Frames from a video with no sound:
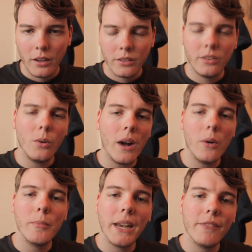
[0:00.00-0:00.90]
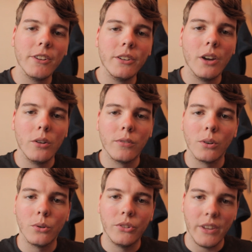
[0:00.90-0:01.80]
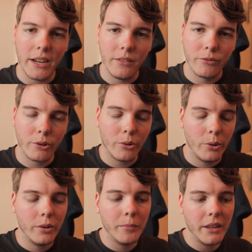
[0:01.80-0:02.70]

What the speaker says: So our malevolent overlord Dave recruited